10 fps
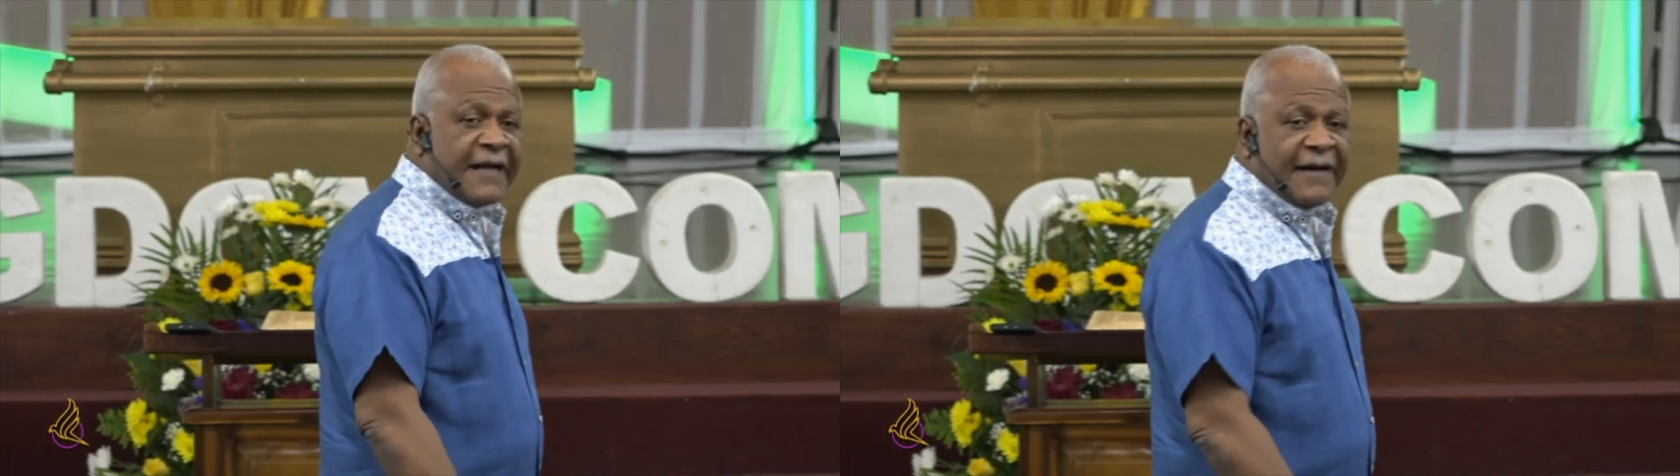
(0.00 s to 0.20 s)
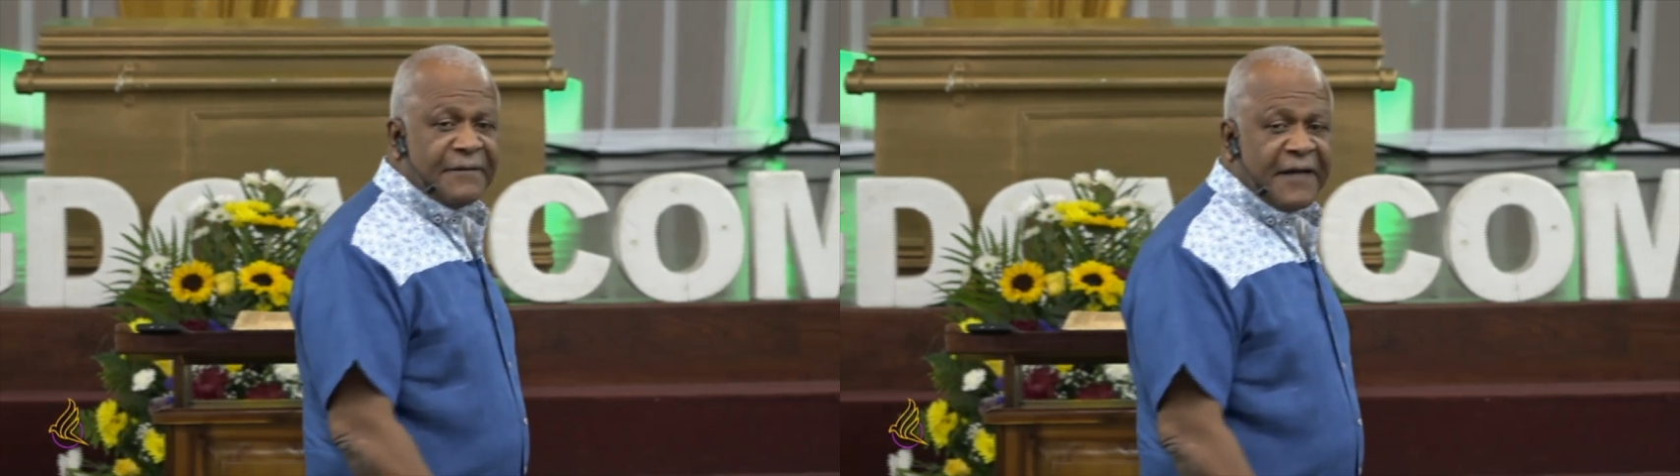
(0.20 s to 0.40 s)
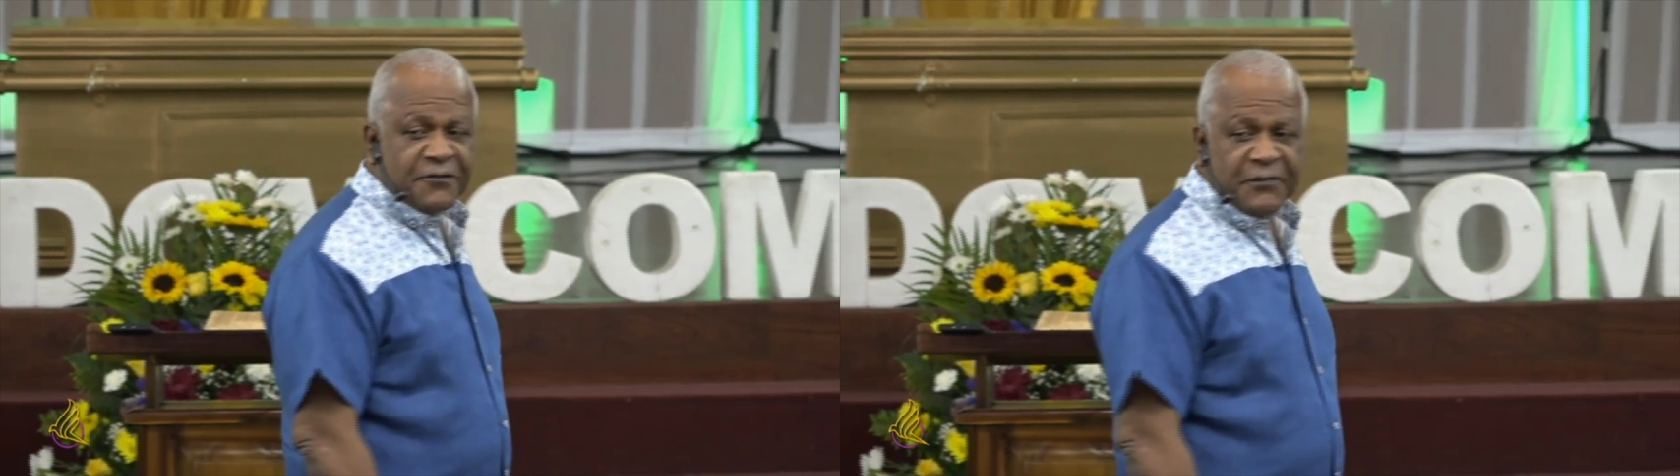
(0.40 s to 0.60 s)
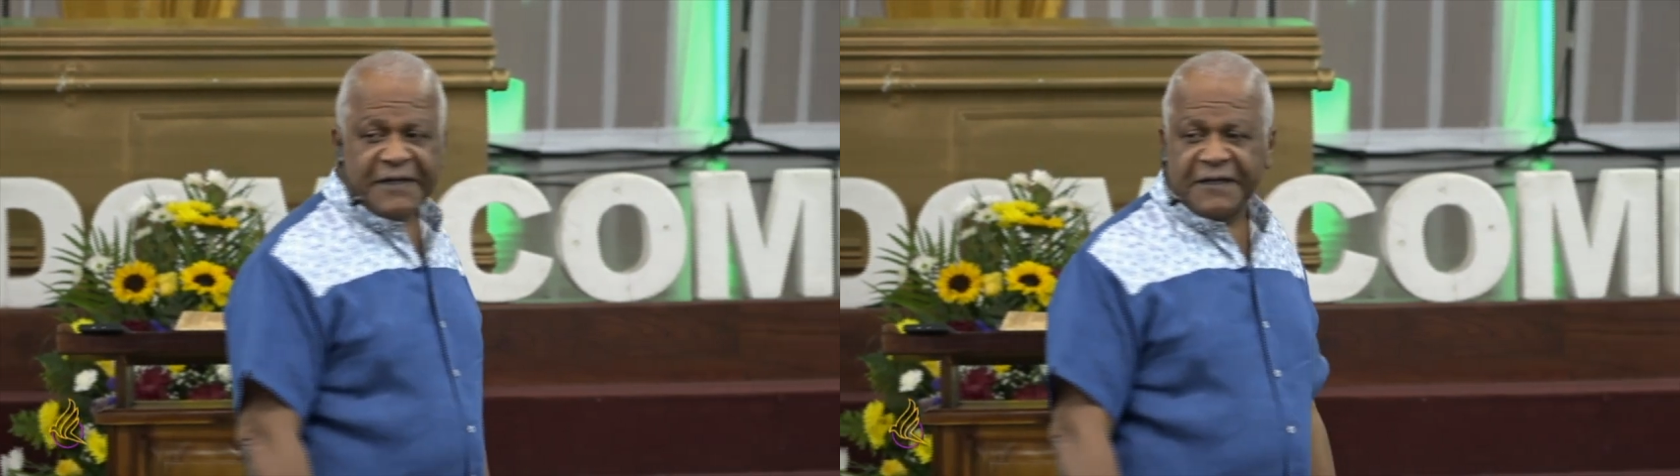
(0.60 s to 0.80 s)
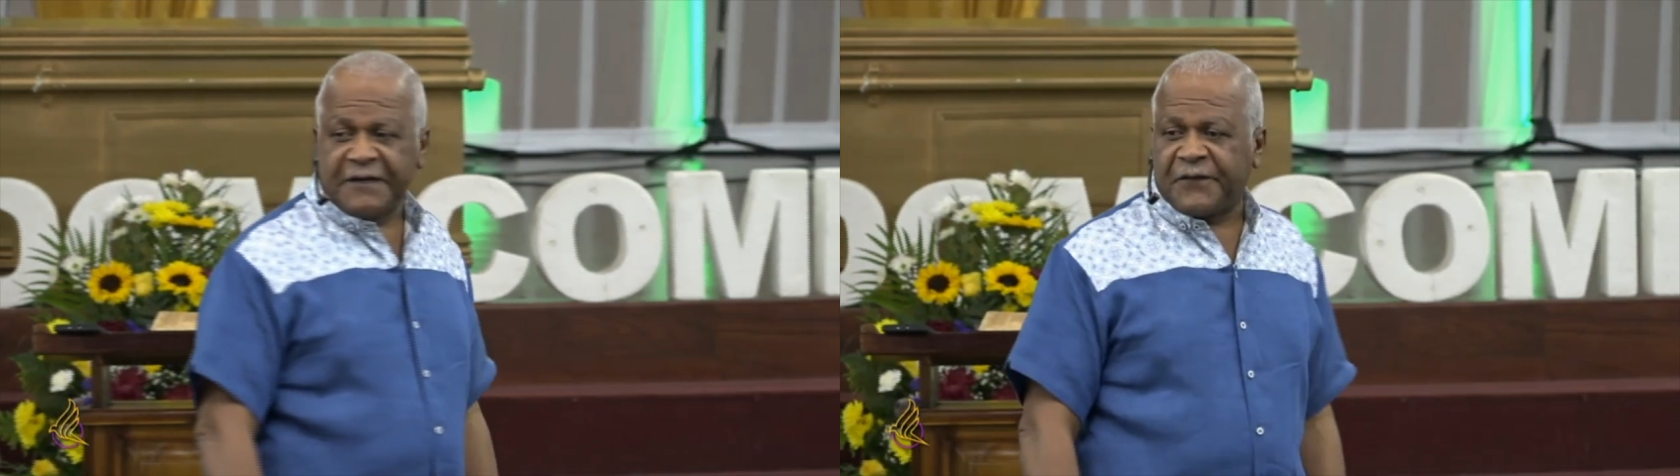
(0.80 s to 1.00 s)
I'm not
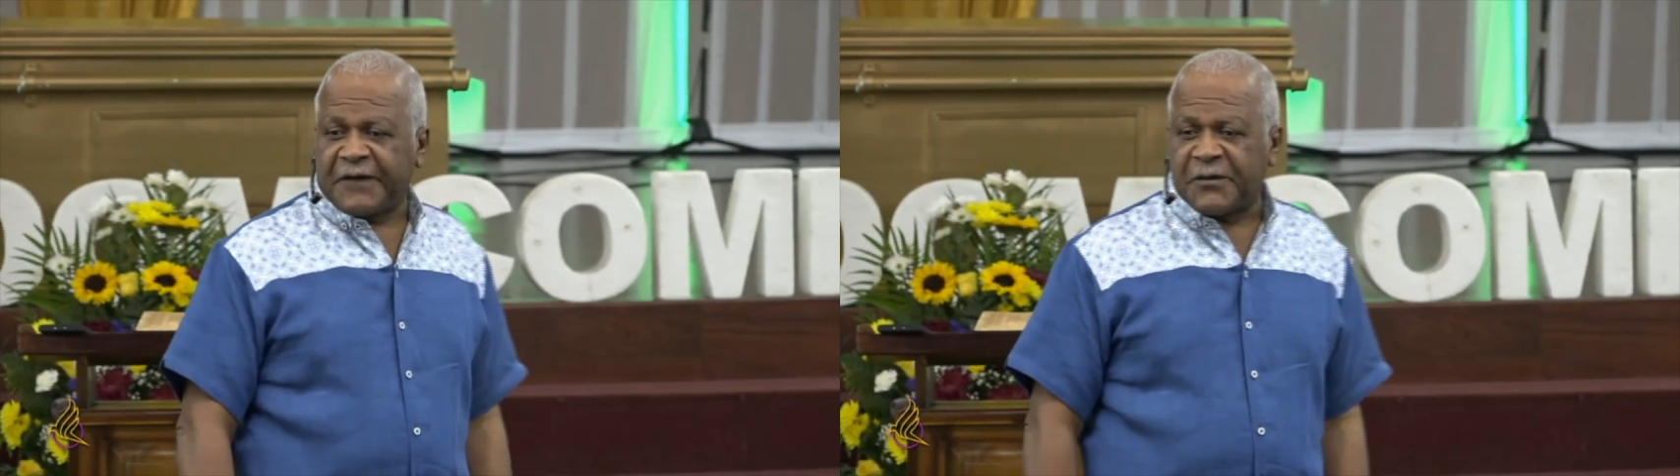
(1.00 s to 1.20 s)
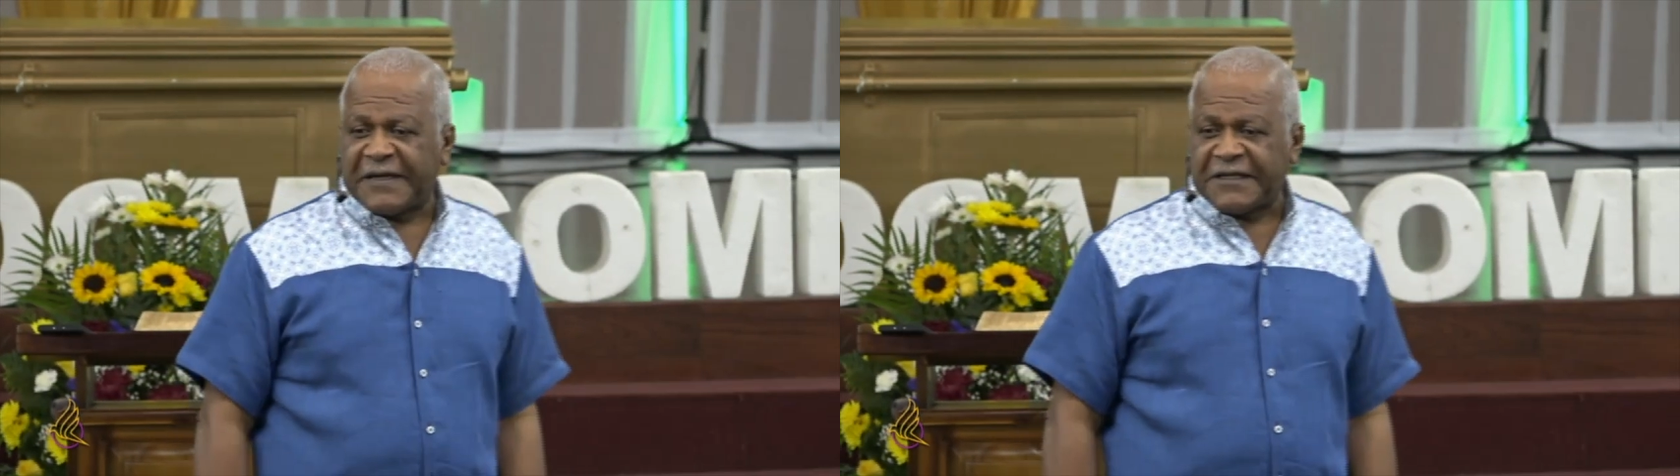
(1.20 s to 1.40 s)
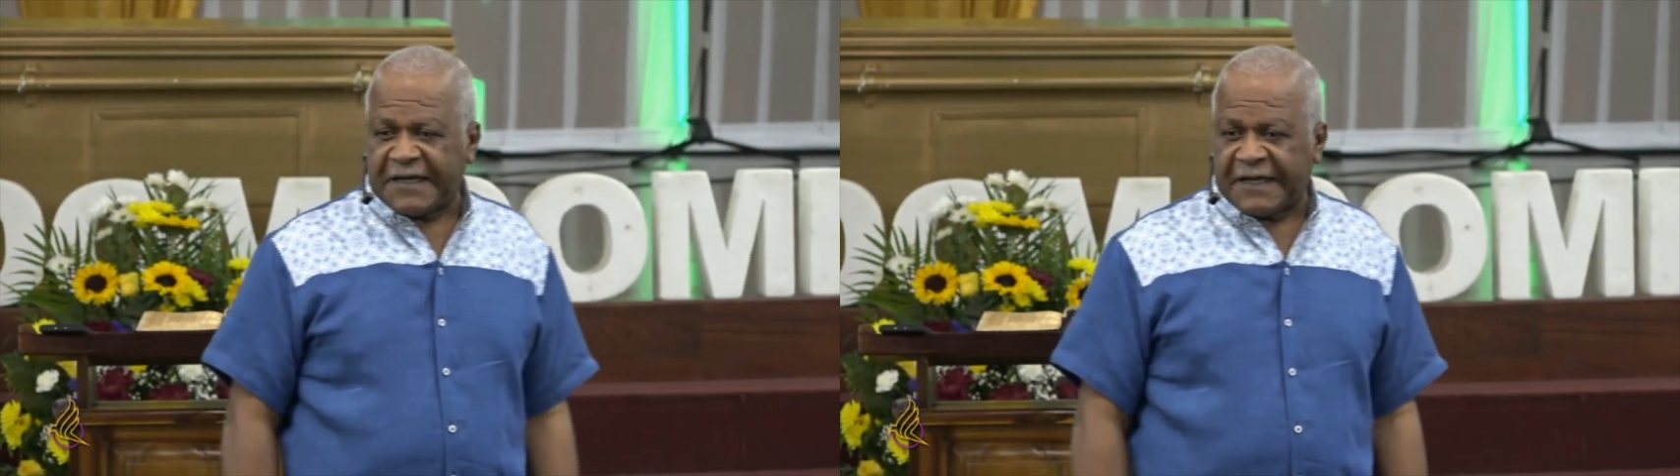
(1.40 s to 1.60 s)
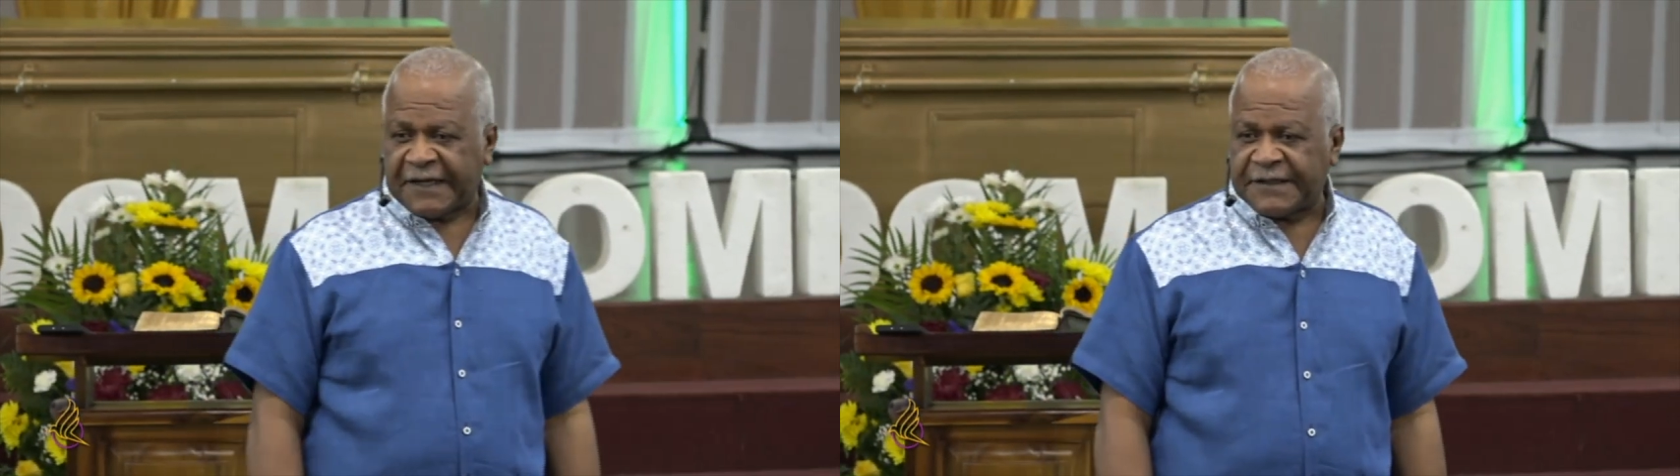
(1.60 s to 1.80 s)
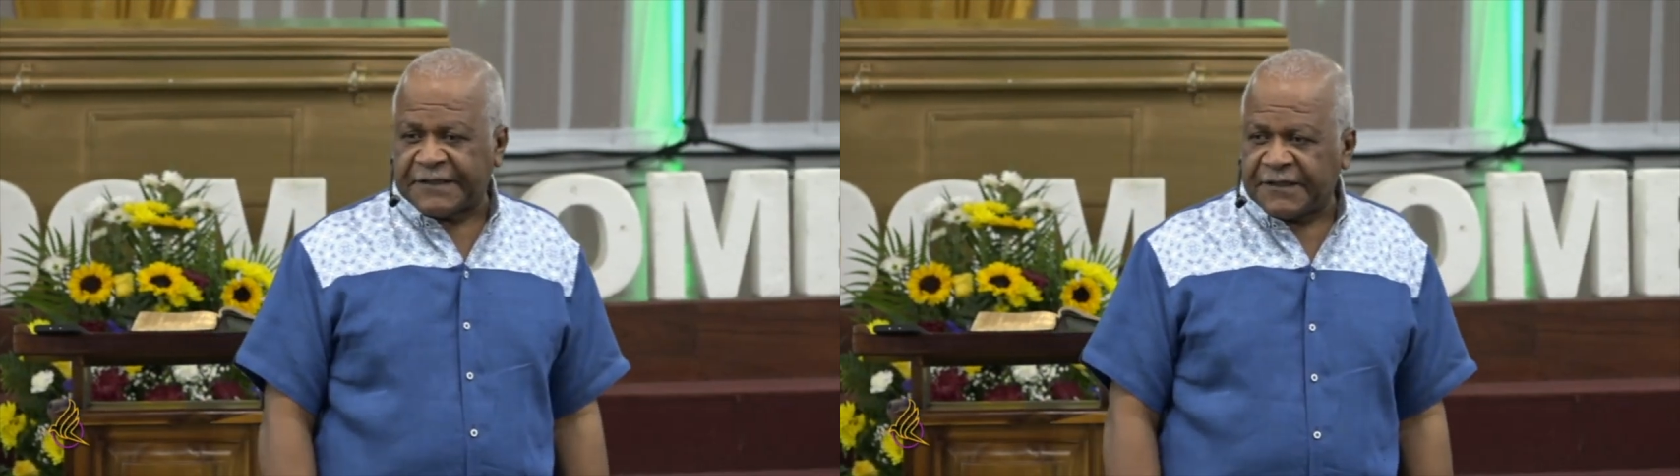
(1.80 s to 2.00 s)
waiting for
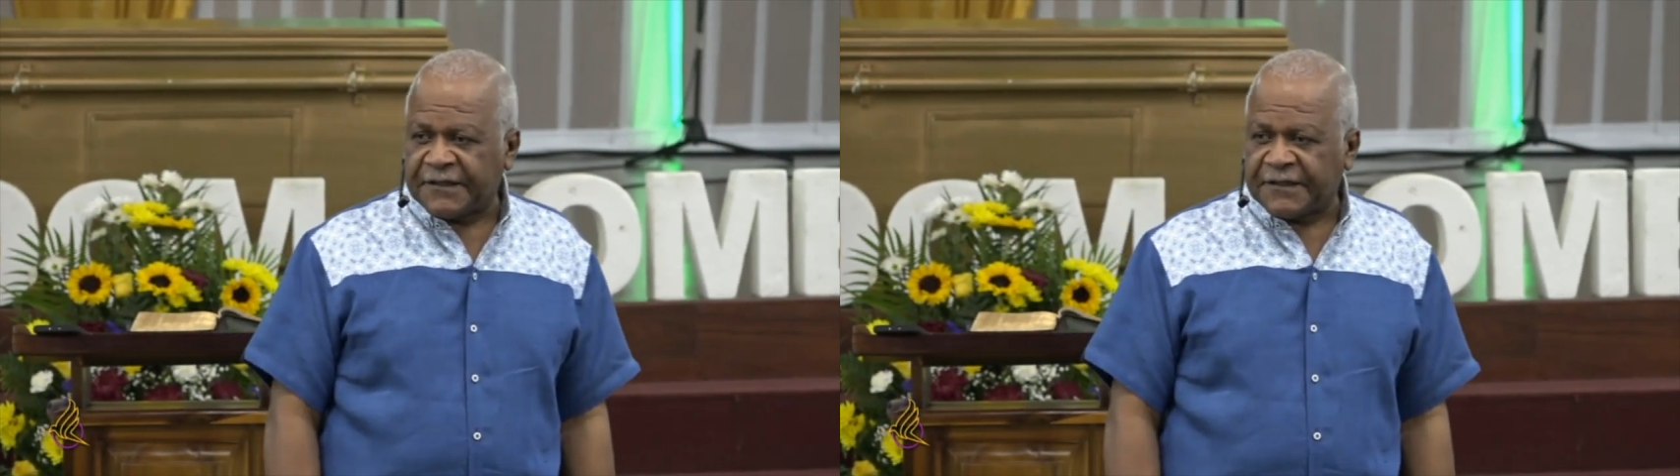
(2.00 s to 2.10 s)
28.